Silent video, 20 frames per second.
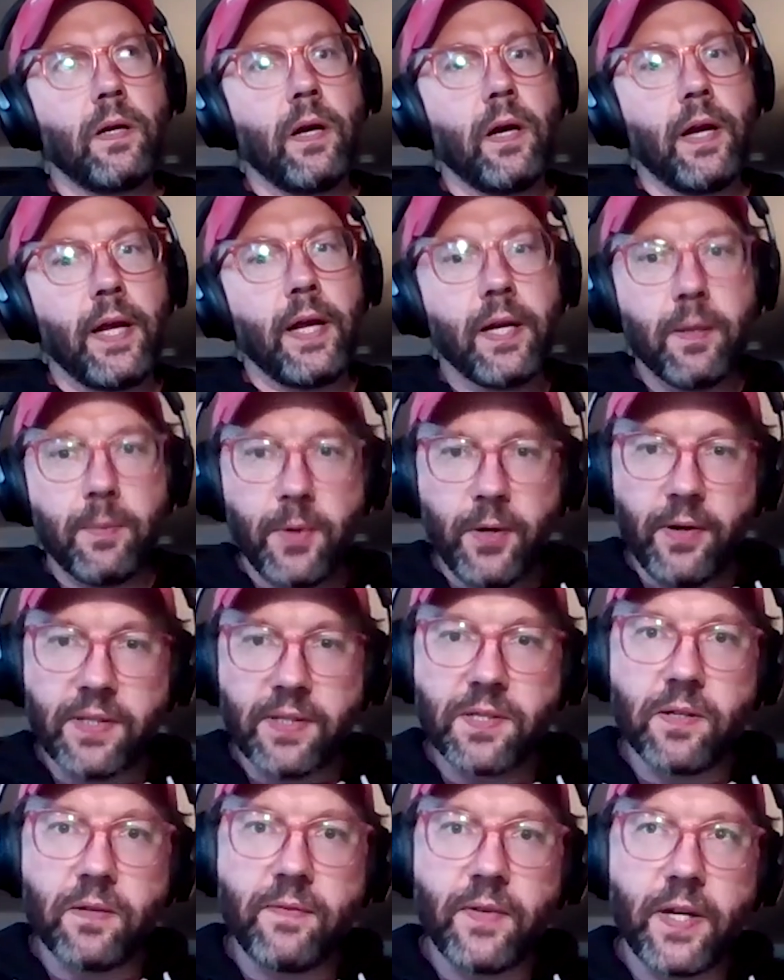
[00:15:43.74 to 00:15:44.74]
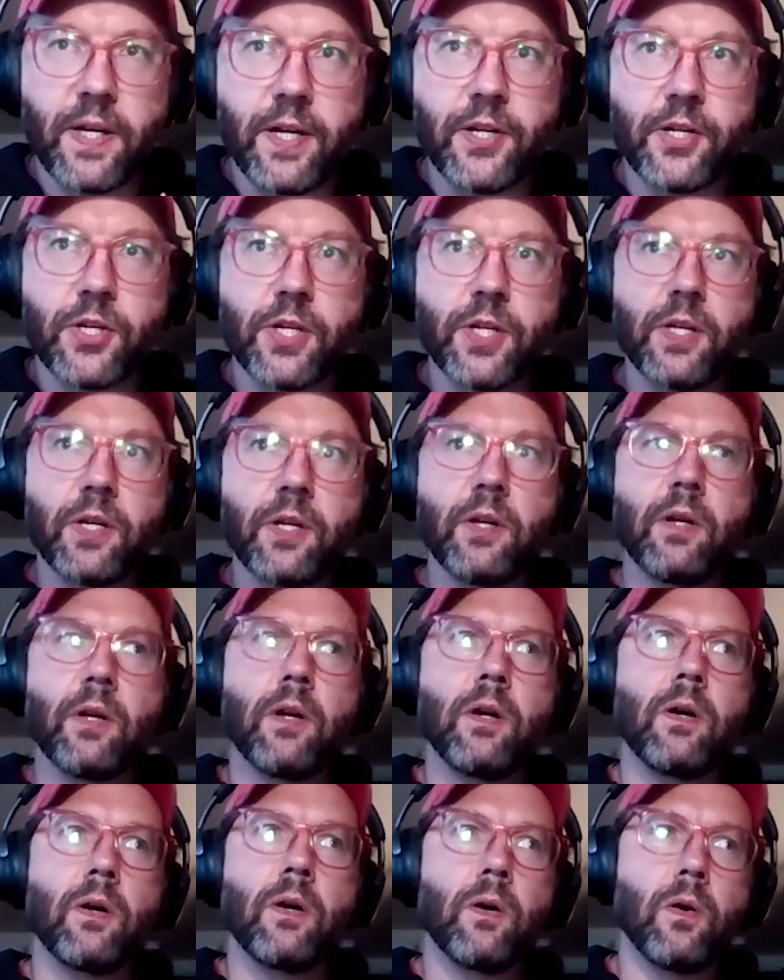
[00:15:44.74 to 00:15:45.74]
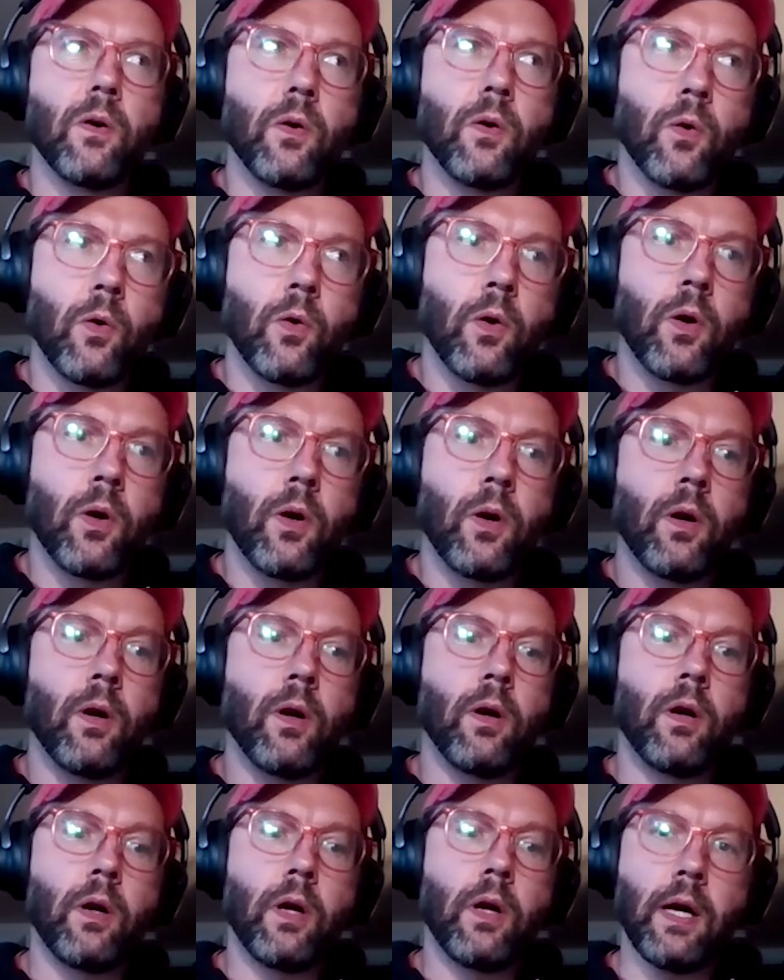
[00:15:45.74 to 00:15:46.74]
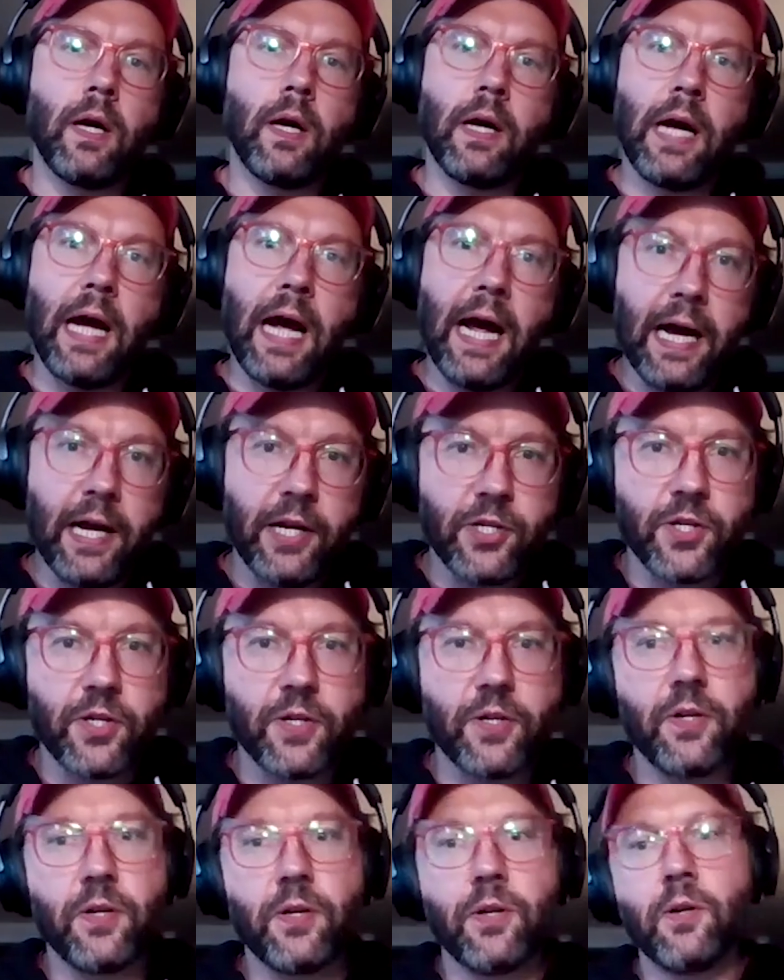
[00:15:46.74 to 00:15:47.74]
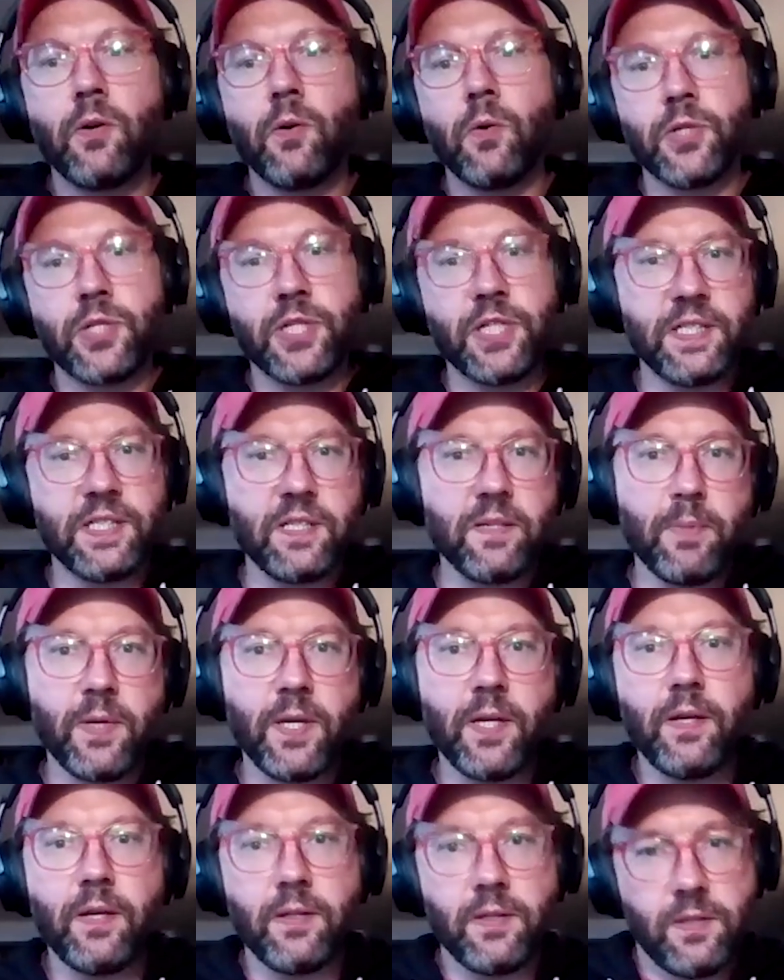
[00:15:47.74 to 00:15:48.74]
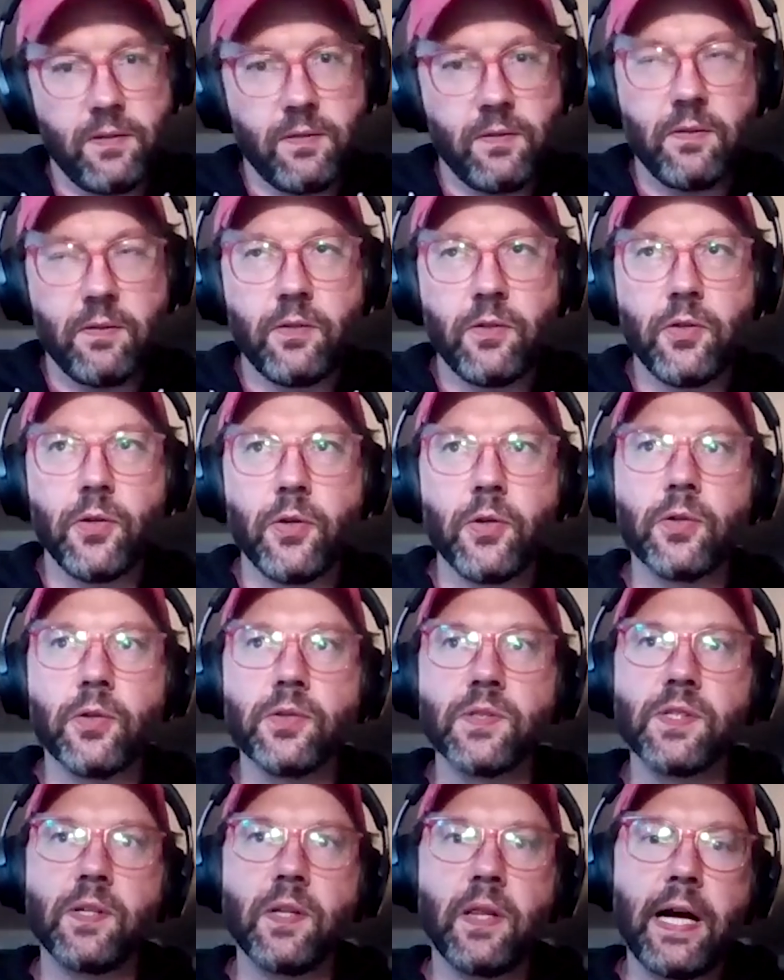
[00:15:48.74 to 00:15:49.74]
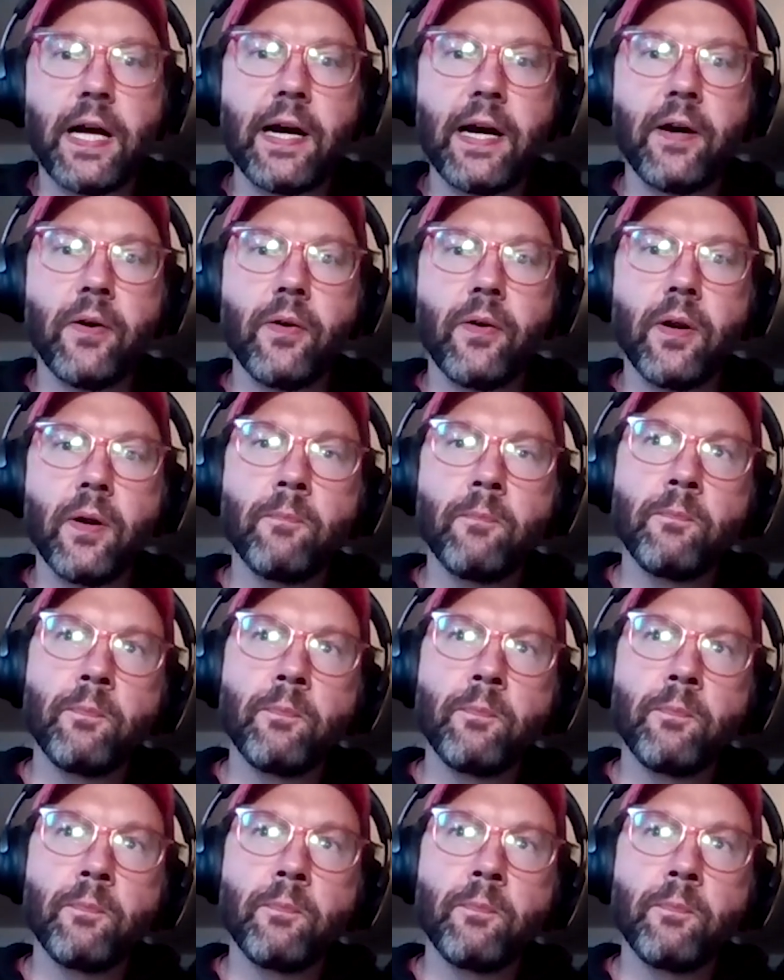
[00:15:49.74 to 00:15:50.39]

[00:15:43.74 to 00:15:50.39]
an AWS certification or Azure or GCP, it's Google's cloud,